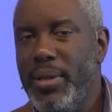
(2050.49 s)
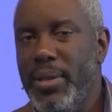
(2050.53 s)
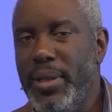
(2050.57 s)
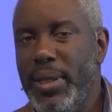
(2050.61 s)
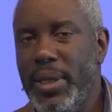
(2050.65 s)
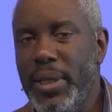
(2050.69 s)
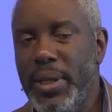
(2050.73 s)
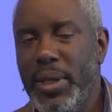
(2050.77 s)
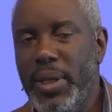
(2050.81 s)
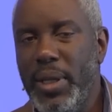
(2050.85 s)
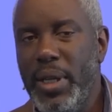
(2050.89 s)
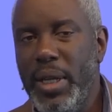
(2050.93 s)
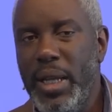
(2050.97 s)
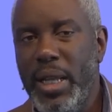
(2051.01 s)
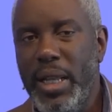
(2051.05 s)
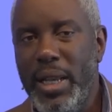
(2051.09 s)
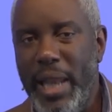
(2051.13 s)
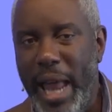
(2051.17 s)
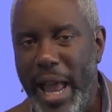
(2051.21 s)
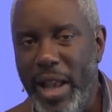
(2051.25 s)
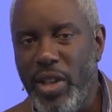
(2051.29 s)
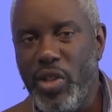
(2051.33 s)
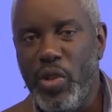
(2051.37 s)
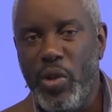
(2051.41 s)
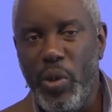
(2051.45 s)
Yeah.
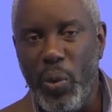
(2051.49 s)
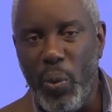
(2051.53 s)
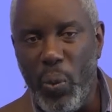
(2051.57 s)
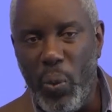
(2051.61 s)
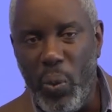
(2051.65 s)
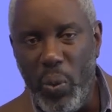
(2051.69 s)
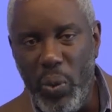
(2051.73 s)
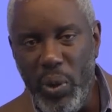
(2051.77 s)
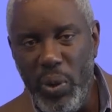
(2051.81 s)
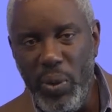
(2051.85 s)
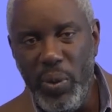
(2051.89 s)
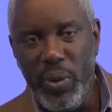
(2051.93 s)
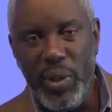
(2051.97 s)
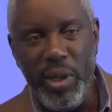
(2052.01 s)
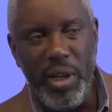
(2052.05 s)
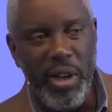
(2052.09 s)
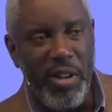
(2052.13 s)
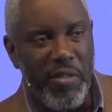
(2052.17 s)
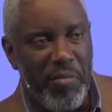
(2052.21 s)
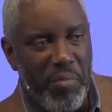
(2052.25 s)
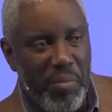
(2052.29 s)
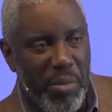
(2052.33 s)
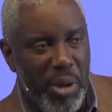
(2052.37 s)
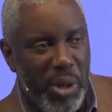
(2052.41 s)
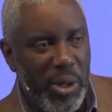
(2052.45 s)
That's the root
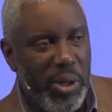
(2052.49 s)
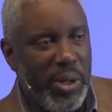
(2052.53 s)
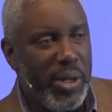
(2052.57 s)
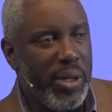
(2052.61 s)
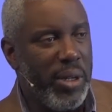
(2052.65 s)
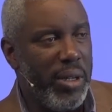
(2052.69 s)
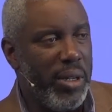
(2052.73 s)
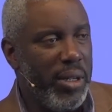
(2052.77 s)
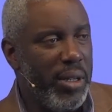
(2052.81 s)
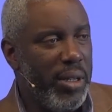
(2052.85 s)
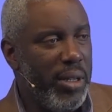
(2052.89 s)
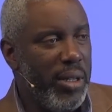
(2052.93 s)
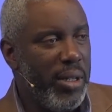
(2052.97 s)
of murder.